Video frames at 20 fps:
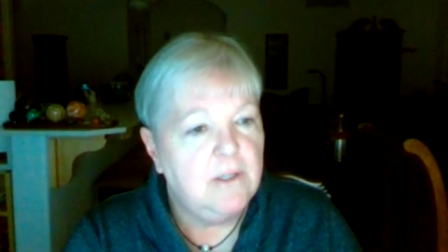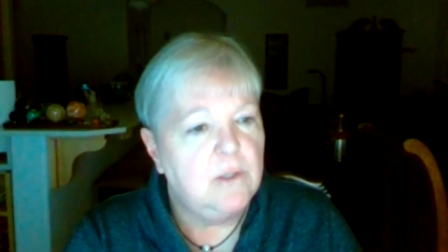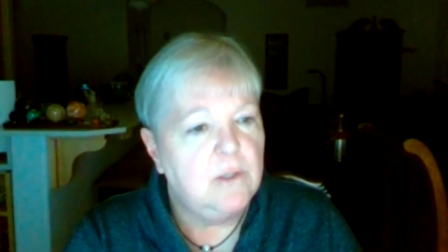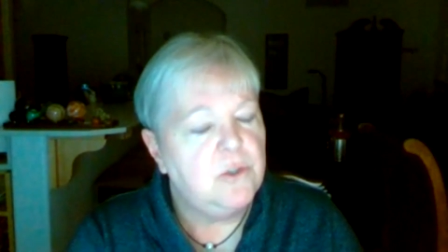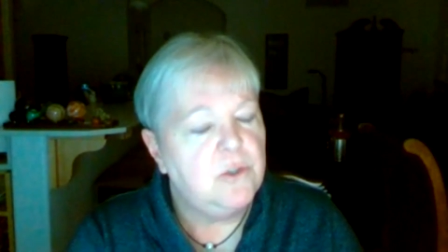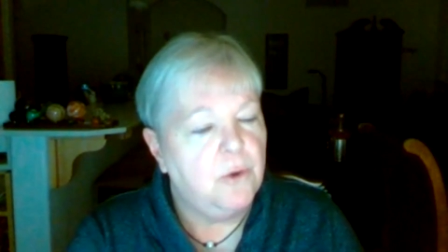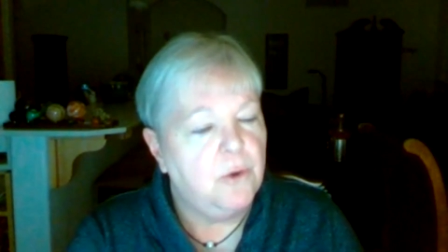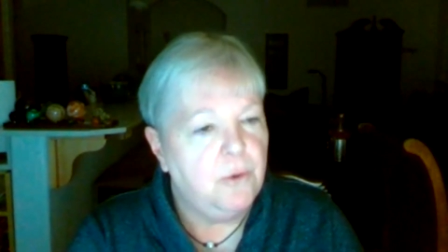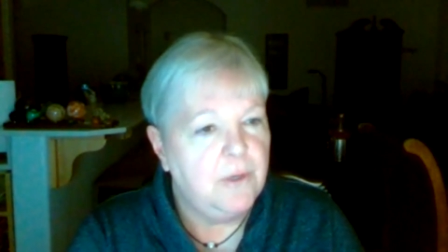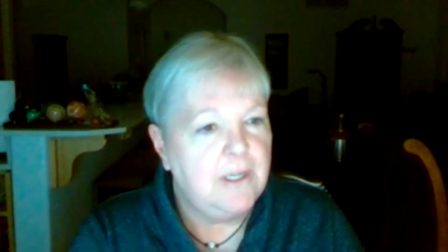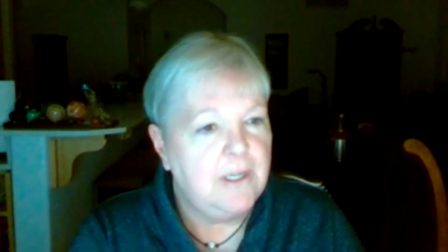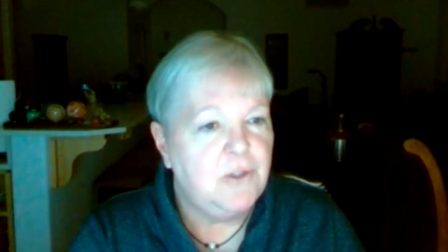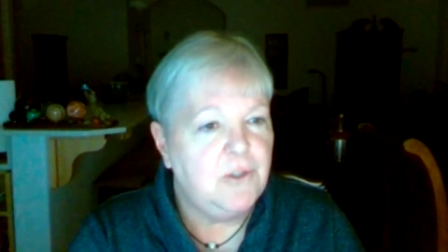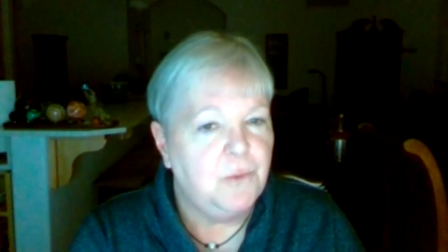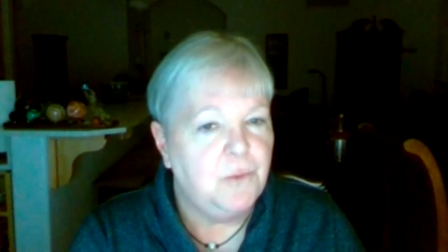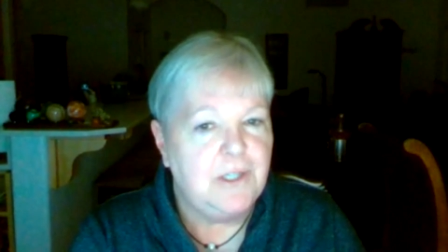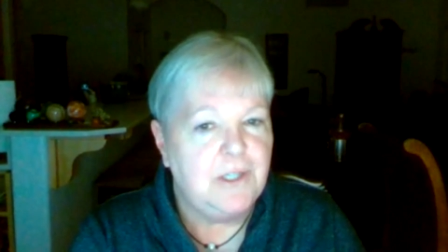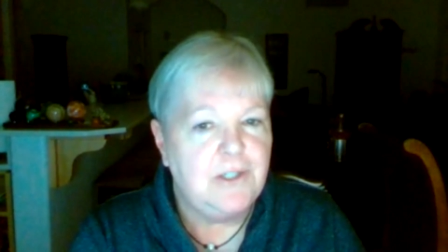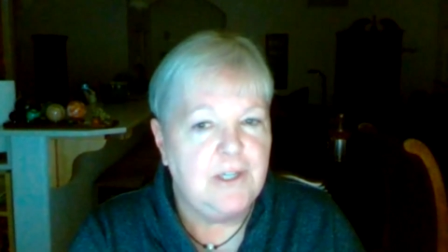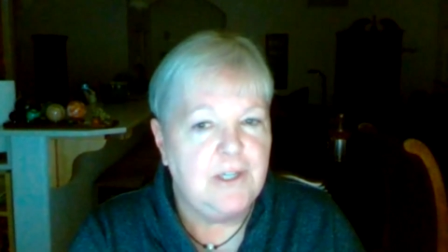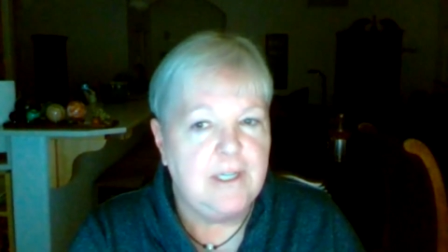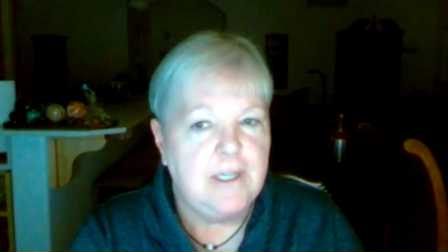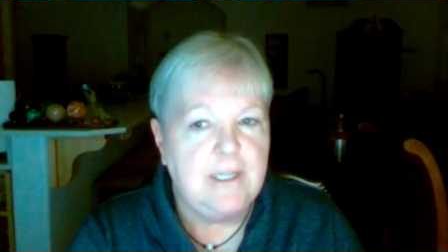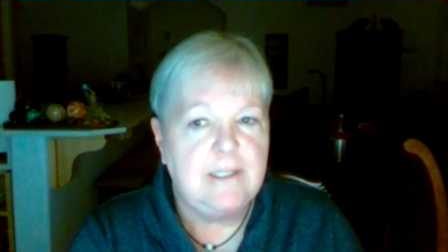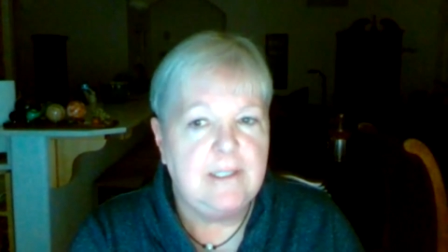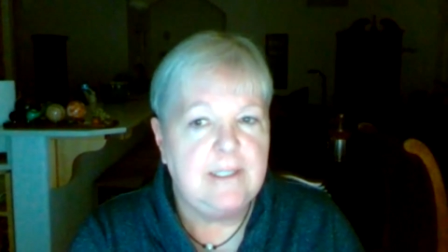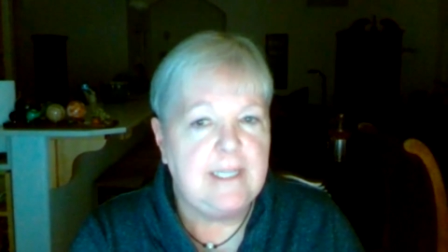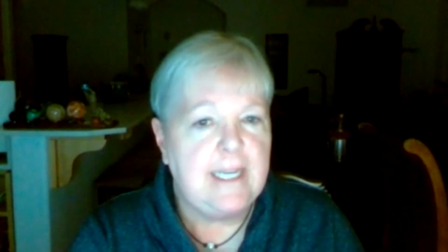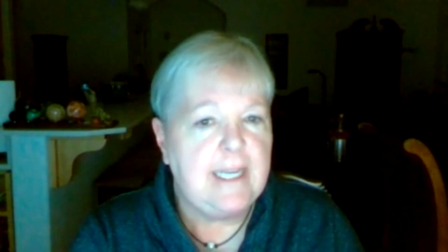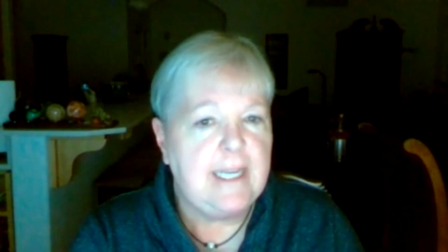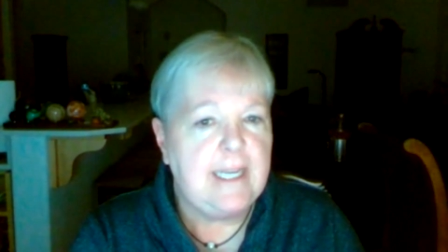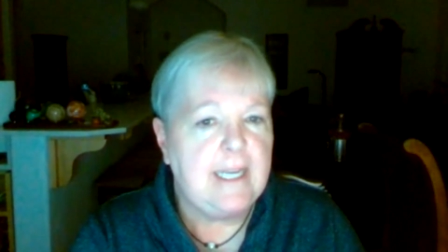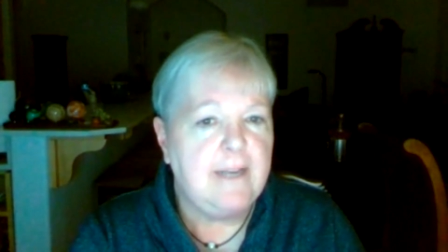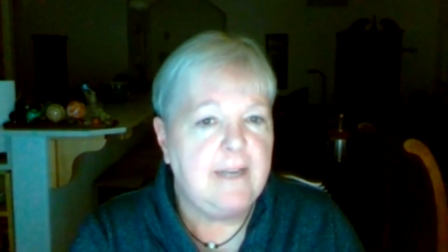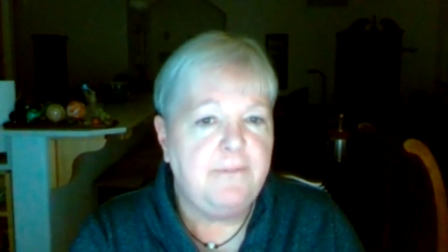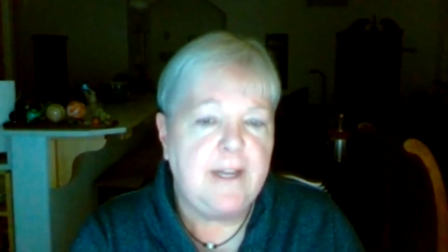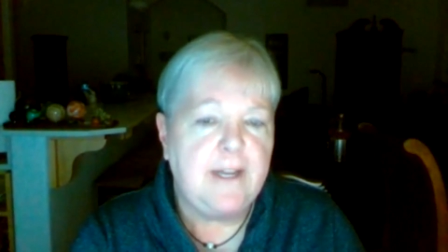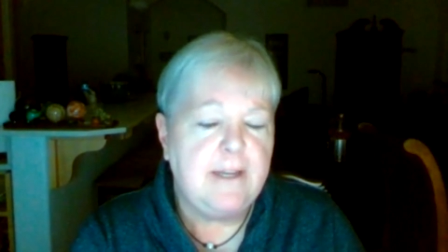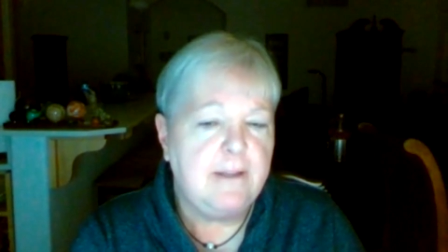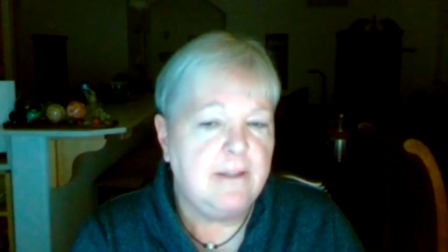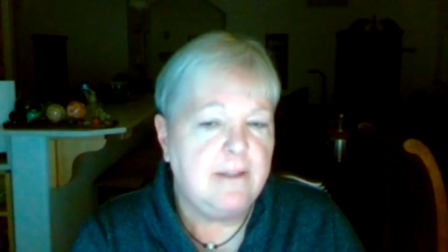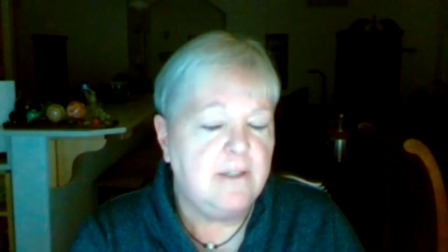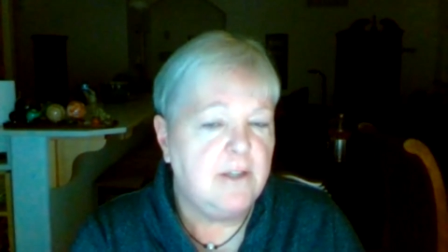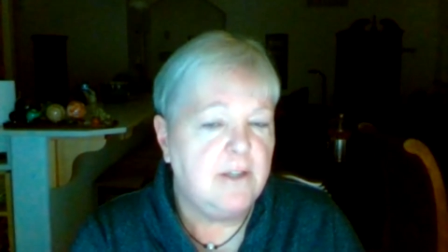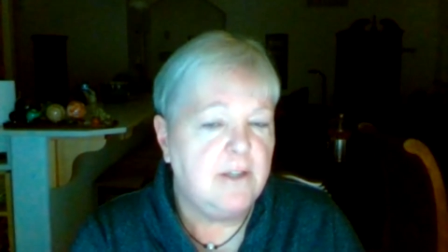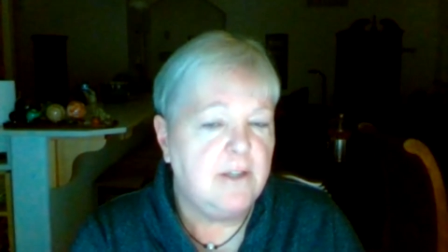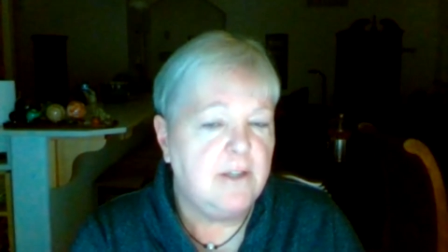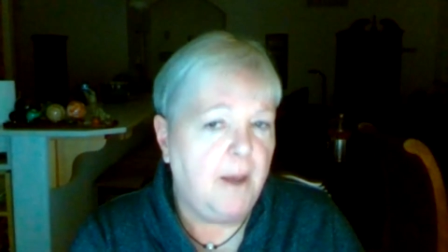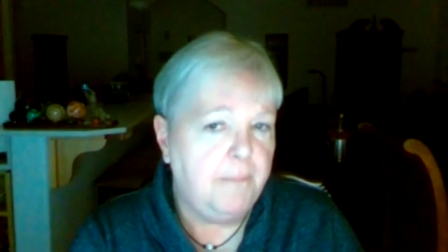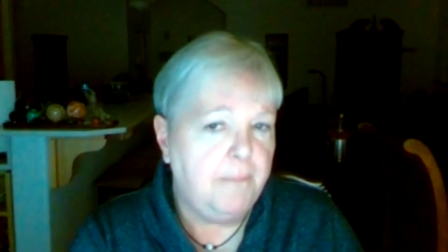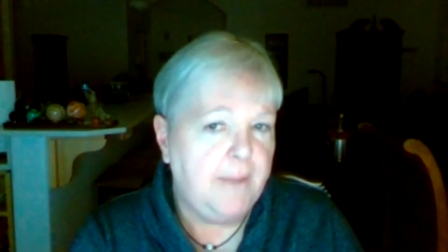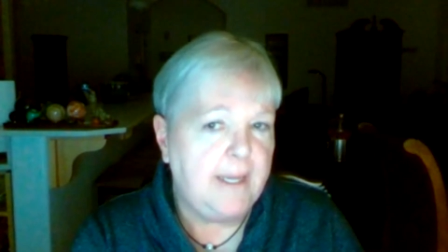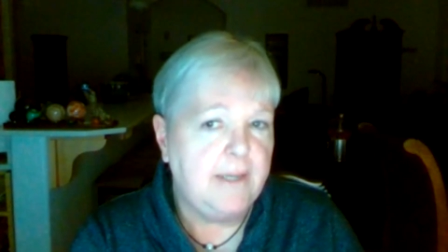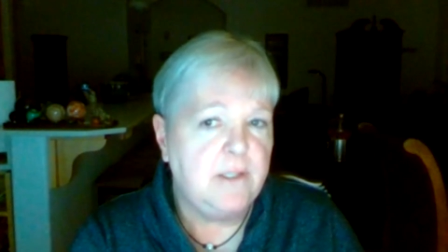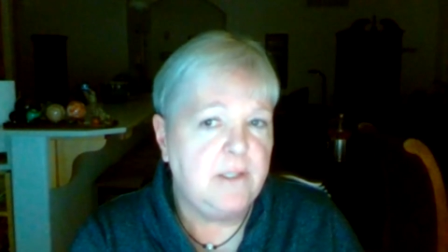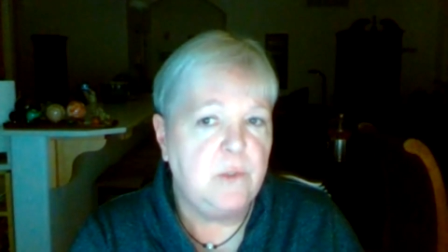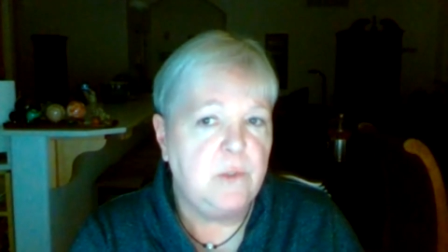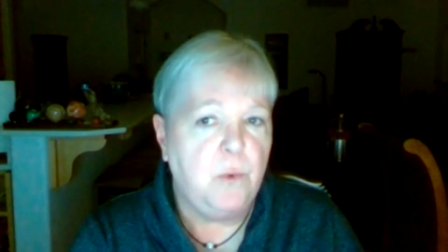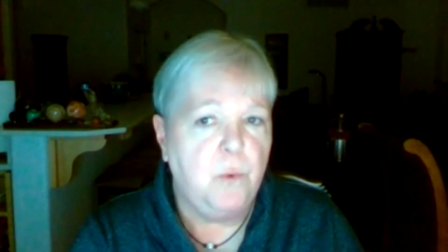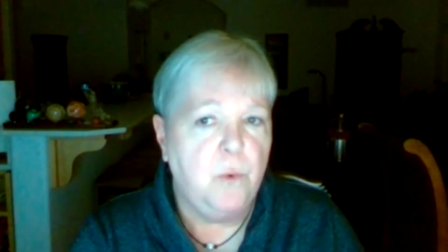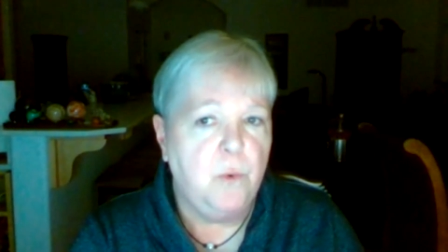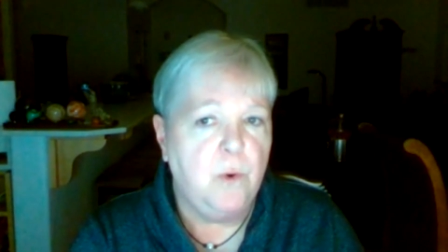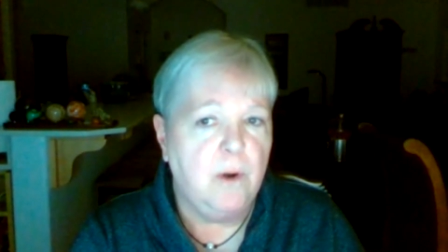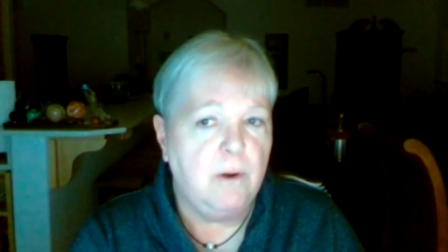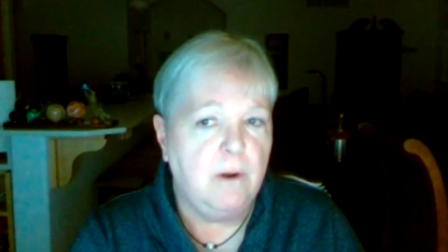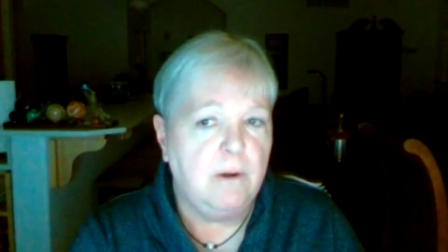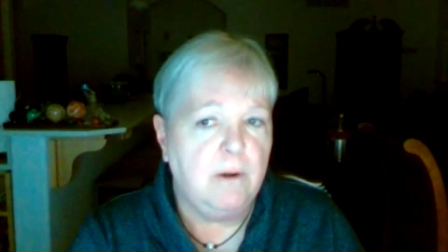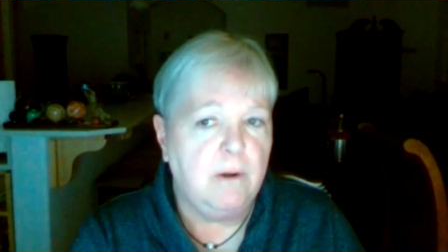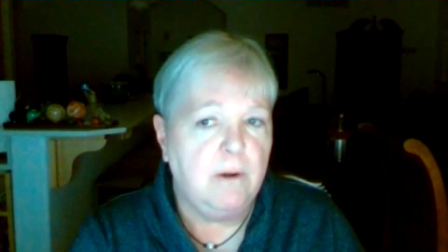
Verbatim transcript: use your own intuition, and see if any of the topics or